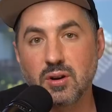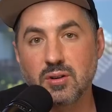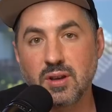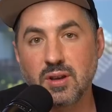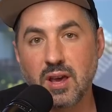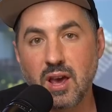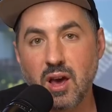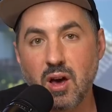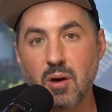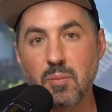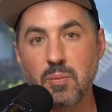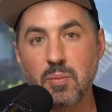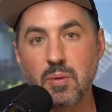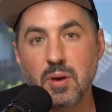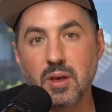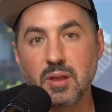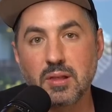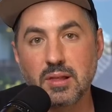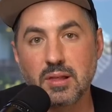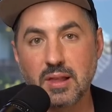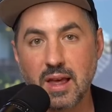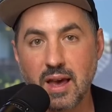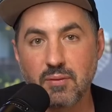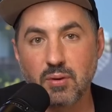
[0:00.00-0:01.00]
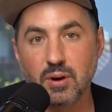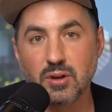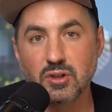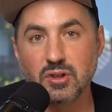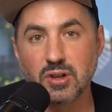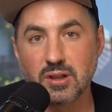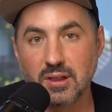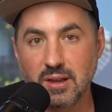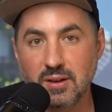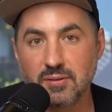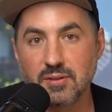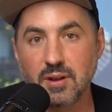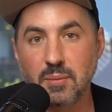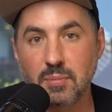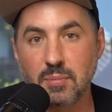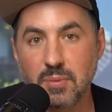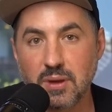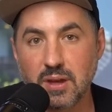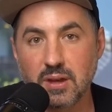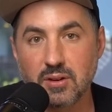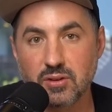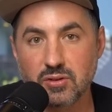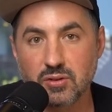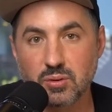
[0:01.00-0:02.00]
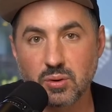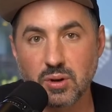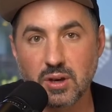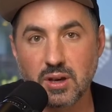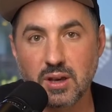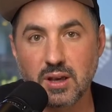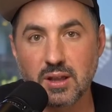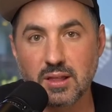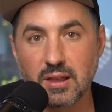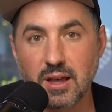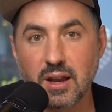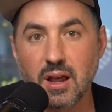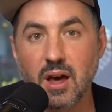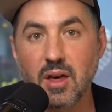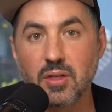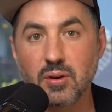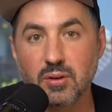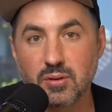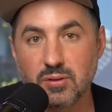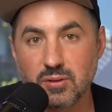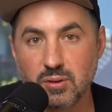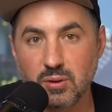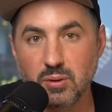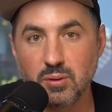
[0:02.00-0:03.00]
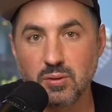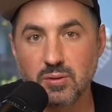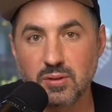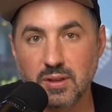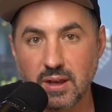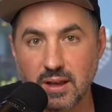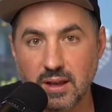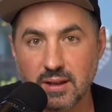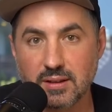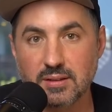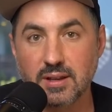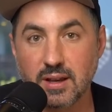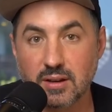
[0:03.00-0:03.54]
to help leverage and lift up the industry and let others use that